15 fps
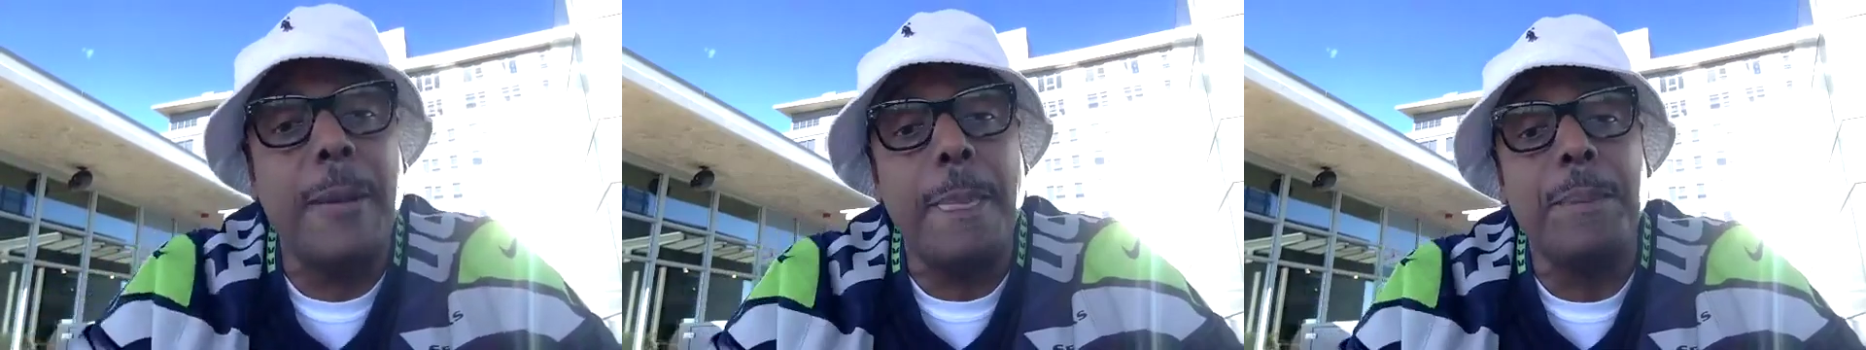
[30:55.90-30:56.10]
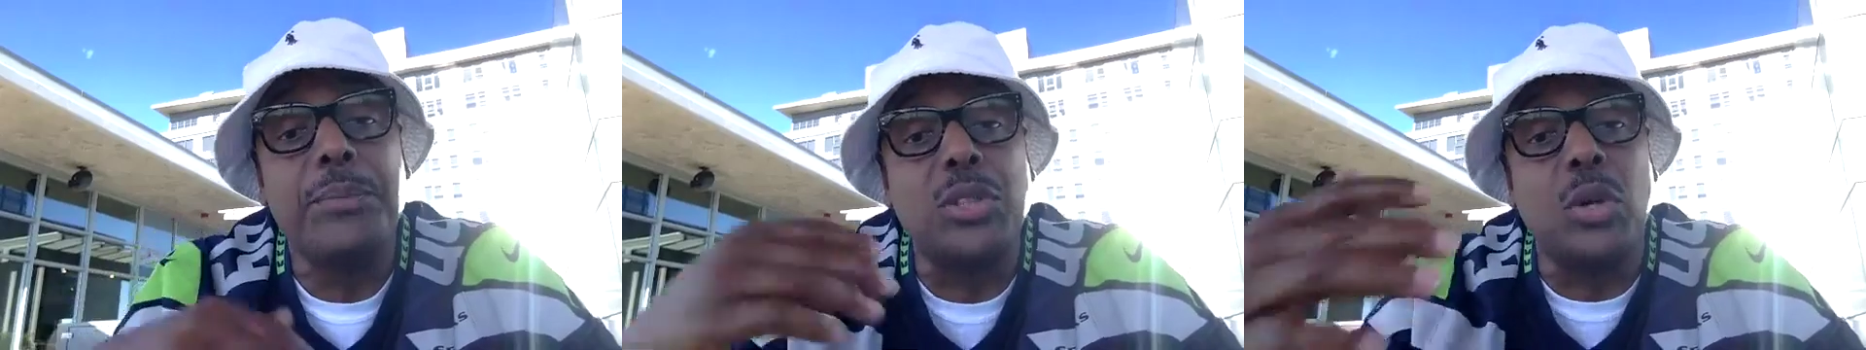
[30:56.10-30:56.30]

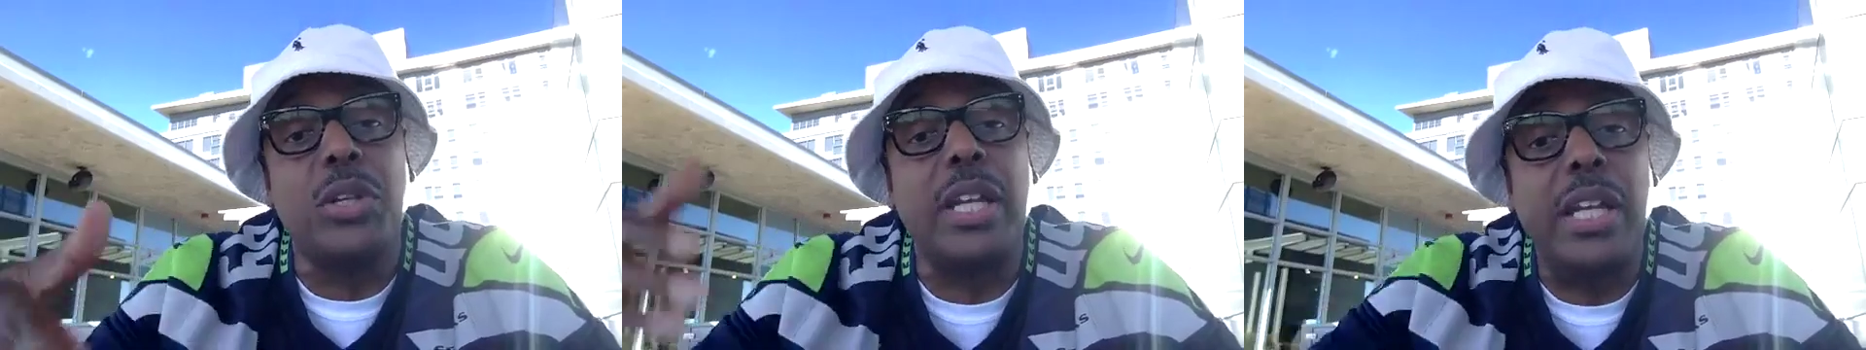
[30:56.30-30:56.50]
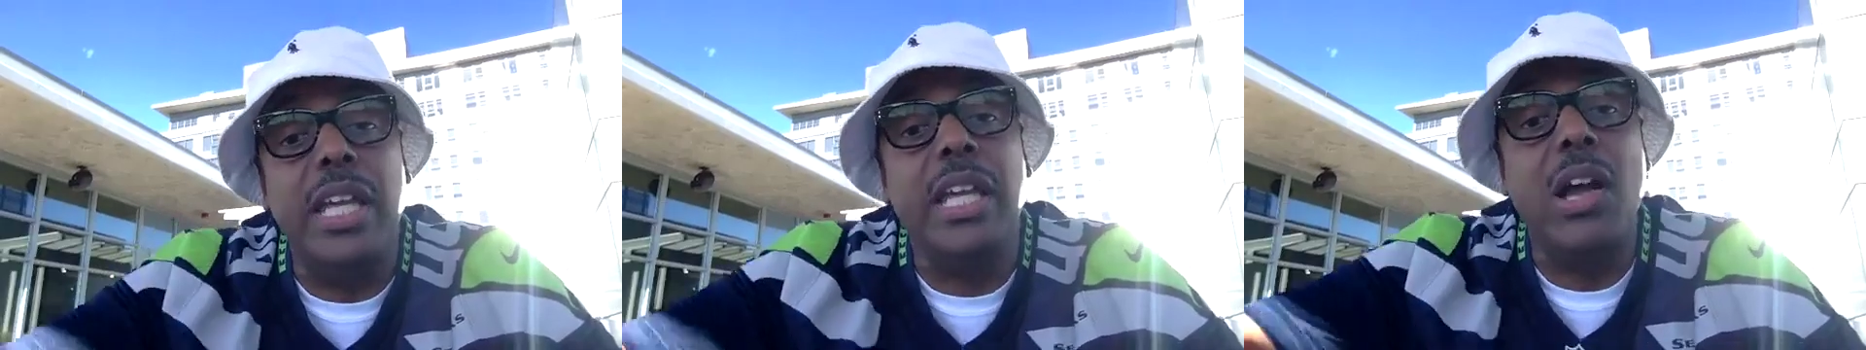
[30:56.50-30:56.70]
So
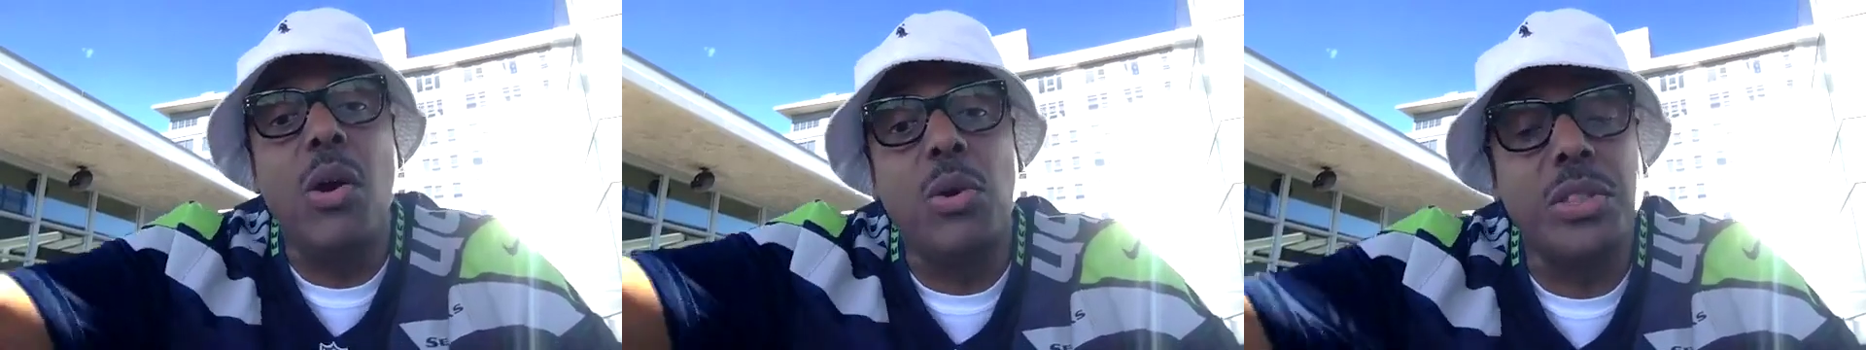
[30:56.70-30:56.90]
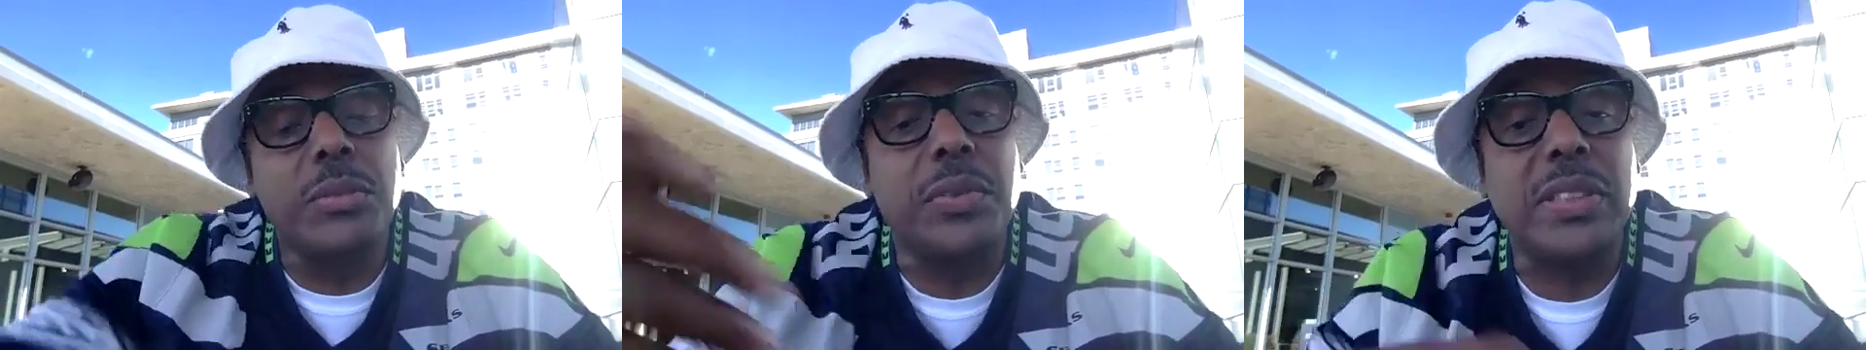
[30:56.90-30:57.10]
then he
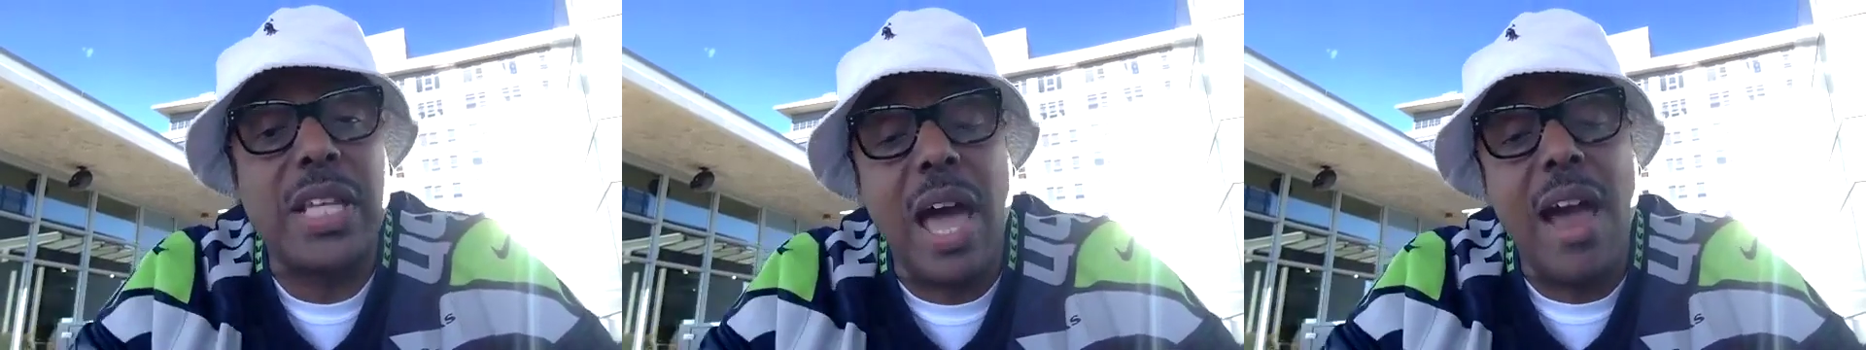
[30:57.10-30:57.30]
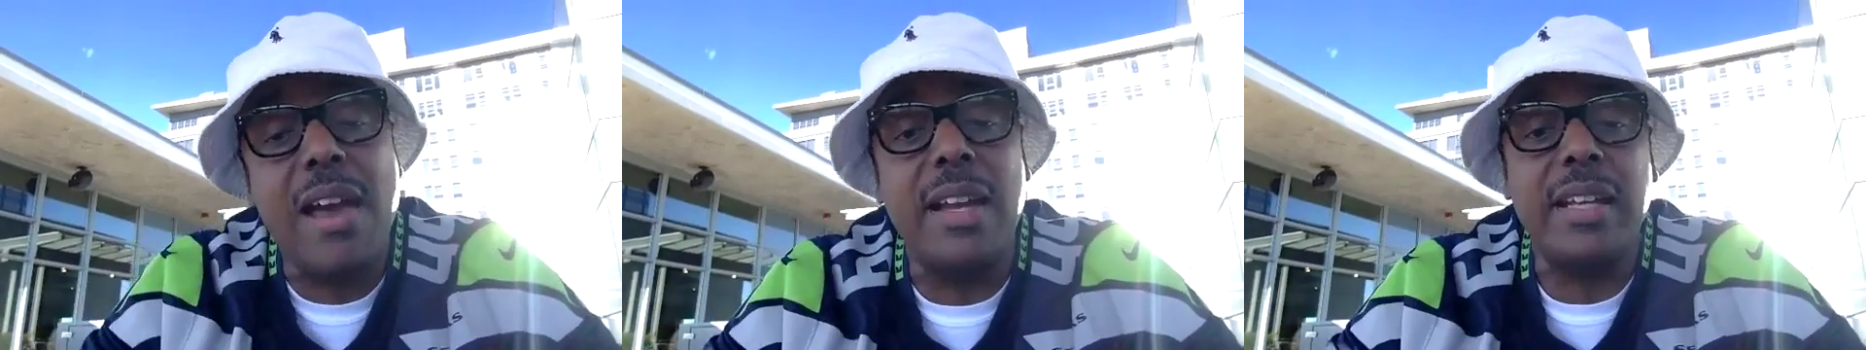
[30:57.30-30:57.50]
goes and
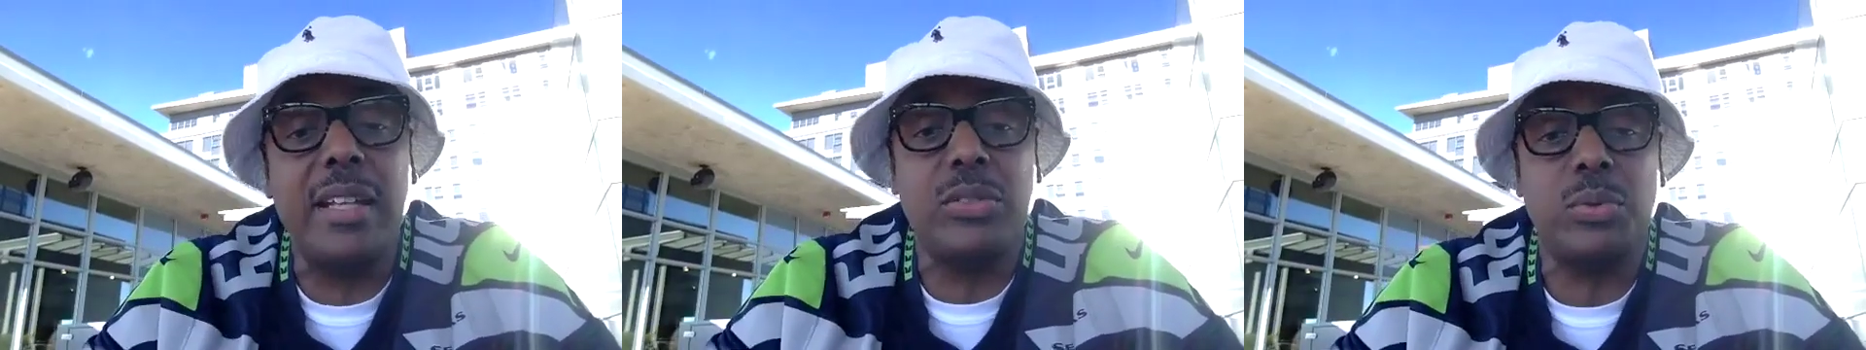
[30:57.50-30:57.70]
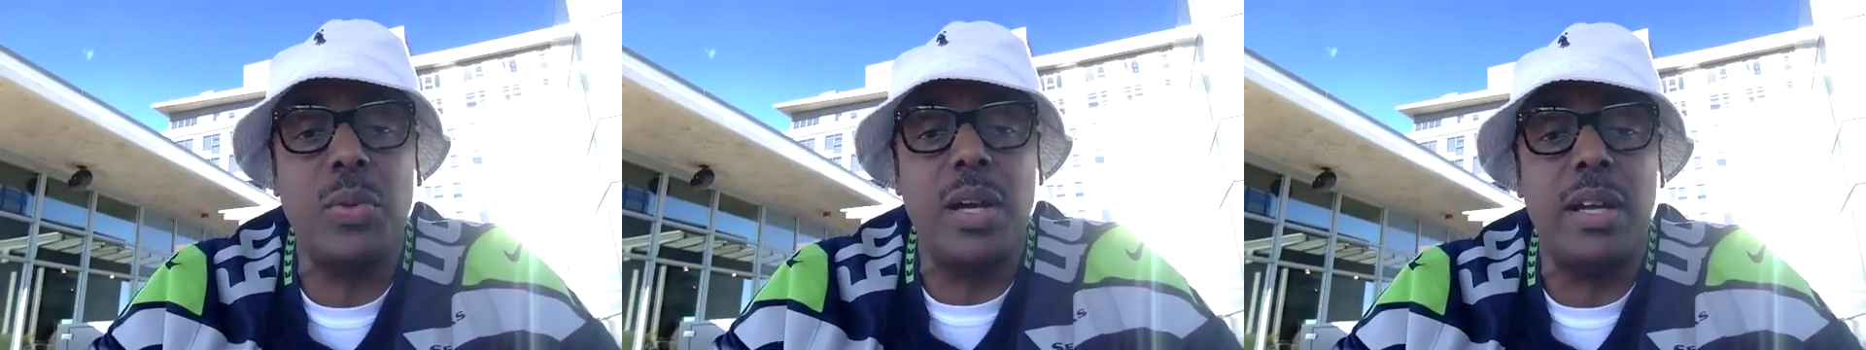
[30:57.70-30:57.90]
retires, and
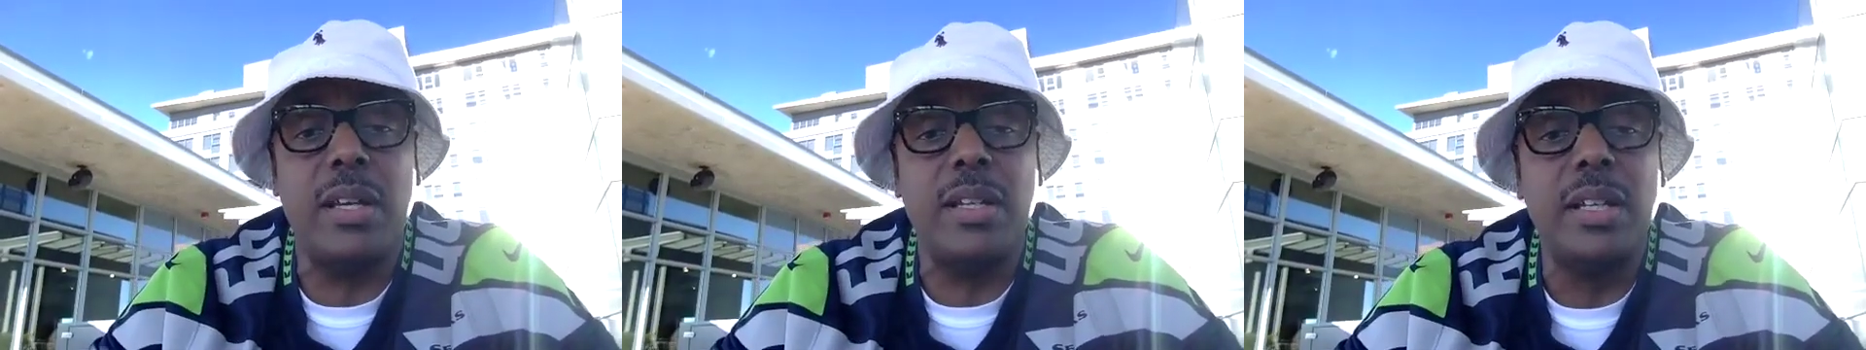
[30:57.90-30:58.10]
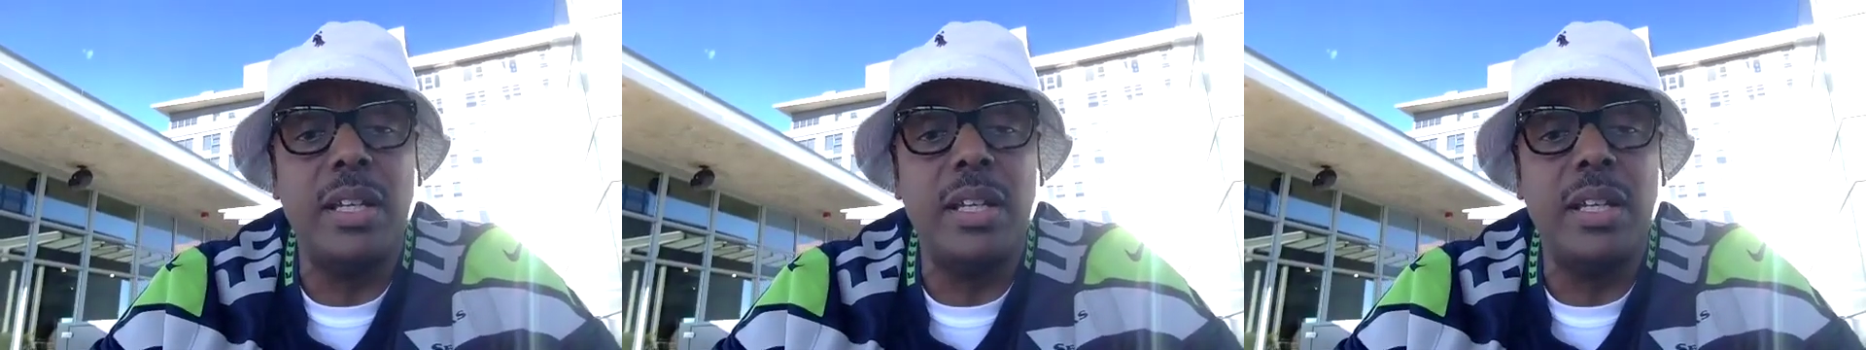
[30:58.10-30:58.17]
guess what?